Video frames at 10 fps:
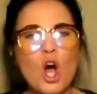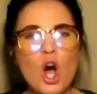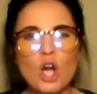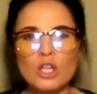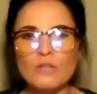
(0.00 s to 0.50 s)

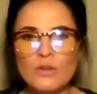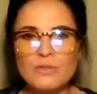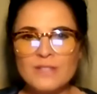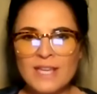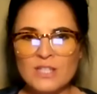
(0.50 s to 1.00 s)
all of
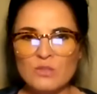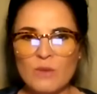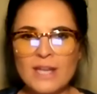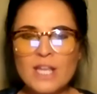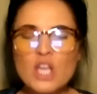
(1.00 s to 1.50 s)
those things,
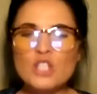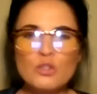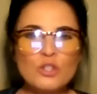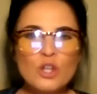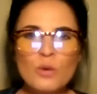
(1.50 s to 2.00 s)
right? So
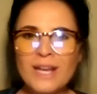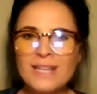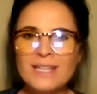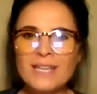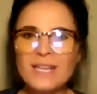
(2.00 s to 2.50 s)
you know what I
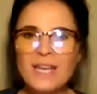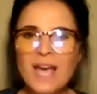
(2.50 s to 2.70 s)
did?